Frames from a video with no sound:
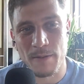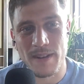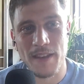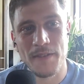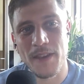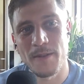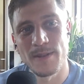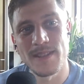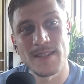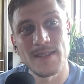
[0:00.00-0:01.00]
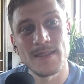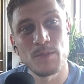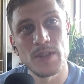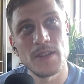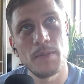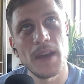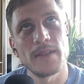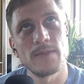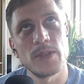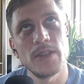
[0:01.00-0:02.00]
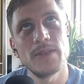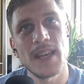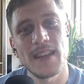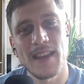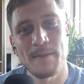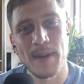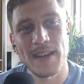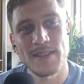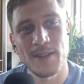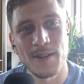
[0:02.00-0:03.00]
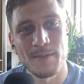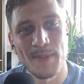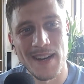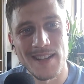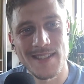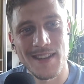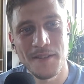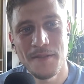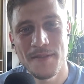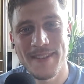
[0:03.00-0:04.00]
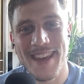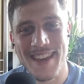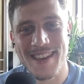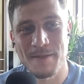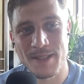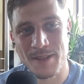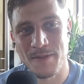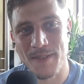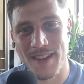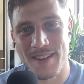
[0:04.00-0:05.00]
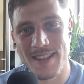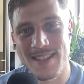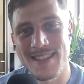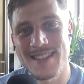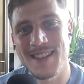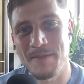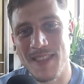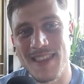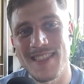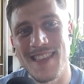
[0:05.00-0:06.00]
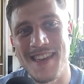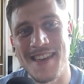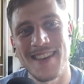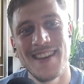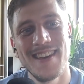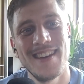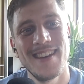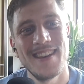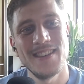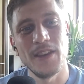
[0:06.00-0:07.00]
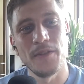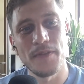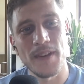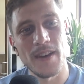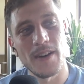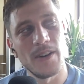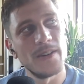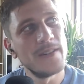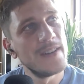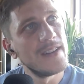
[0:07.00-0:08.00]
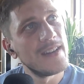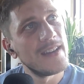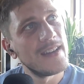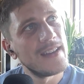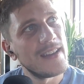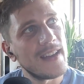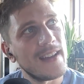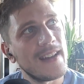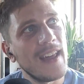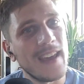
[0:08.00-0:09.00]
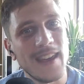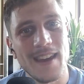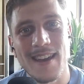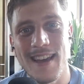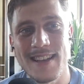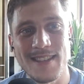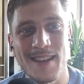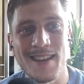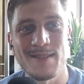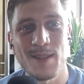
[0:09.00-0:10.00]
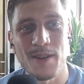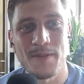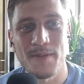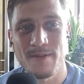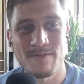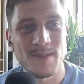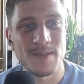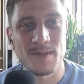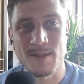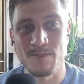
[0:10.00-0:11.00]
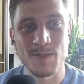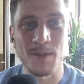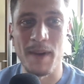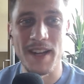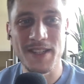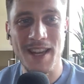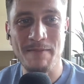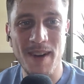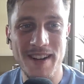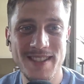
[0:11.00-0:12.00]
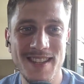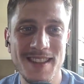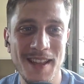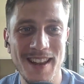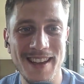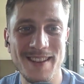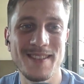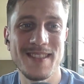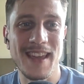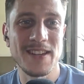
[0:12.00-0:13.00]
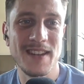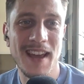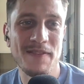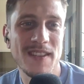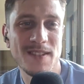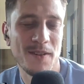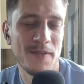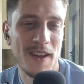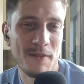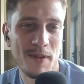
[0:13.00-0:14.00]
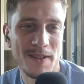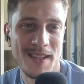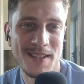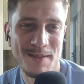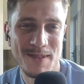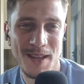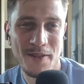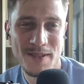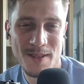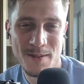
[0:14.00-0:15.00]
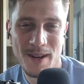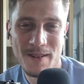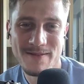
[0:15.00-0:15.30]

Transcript: If you were to, would you take that back to your past self? Like, would you find, is it something that you feel like as a sort of demand gen marketer that like they should have this sort of light process themselves as well?